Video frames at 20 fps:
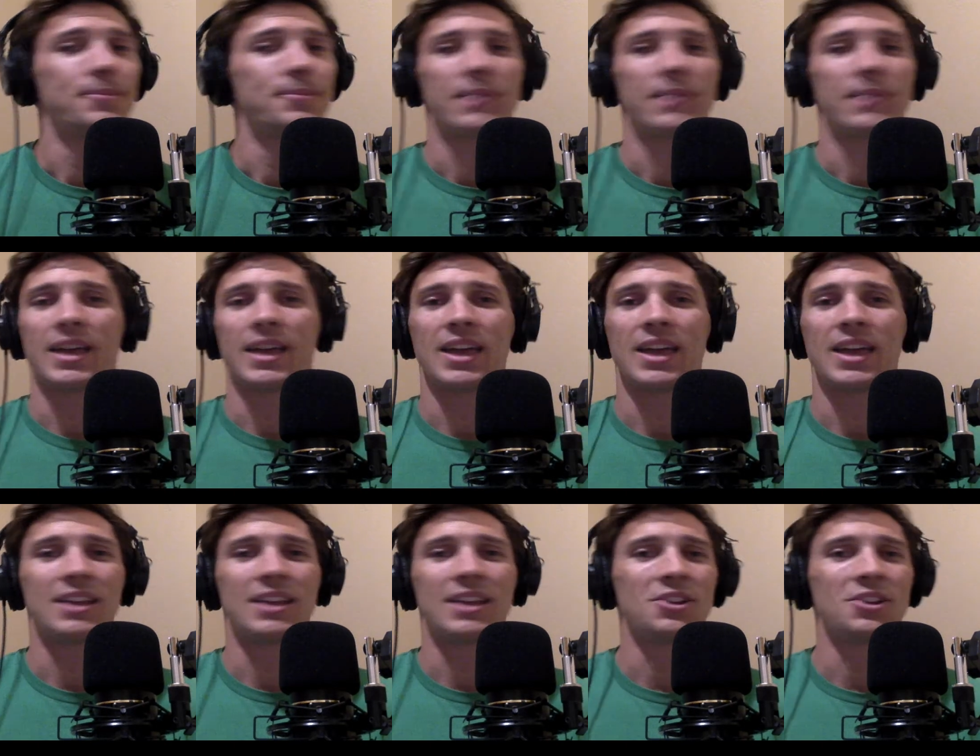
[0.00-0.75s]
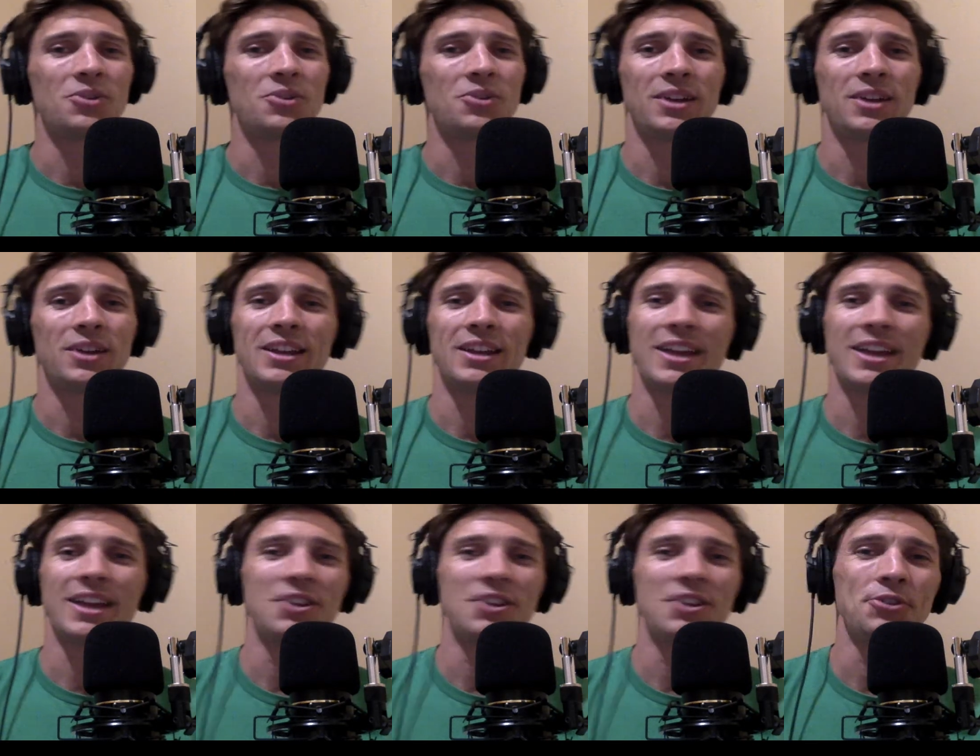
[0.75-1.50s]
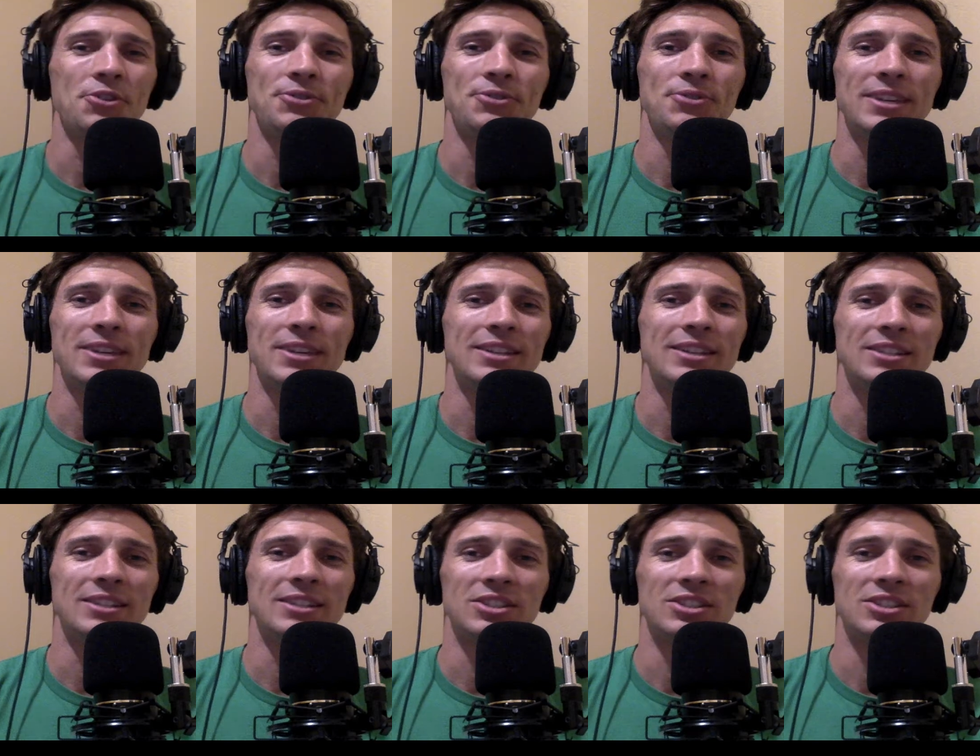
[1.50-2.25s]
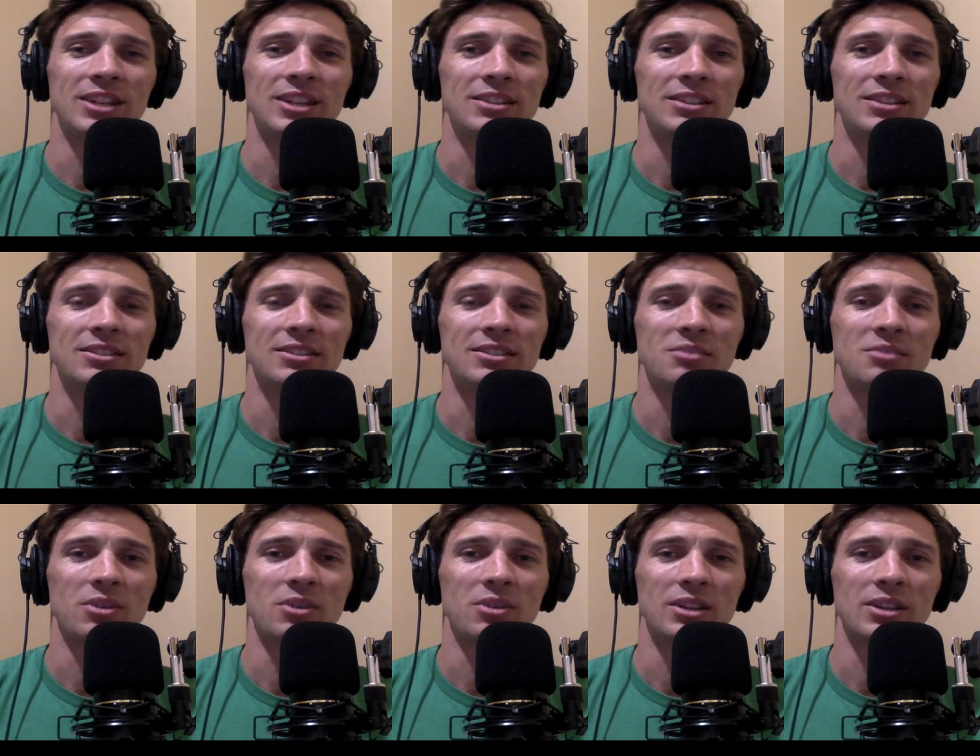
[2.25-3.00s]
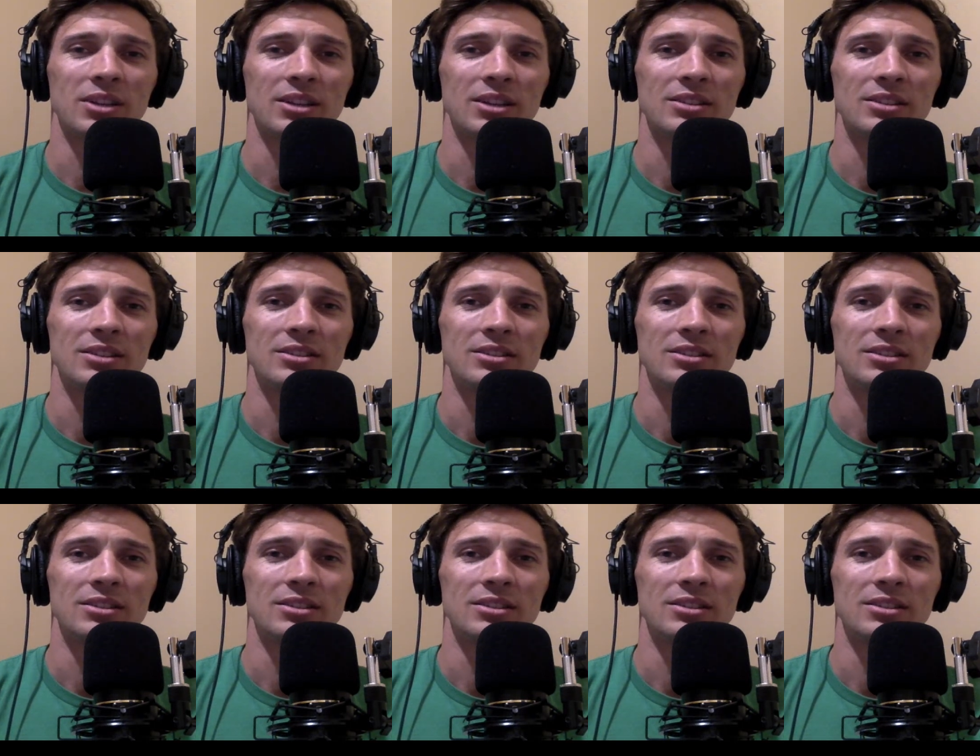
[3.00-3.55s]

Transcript: And you know what? And you don't need to teach that to the smart kids.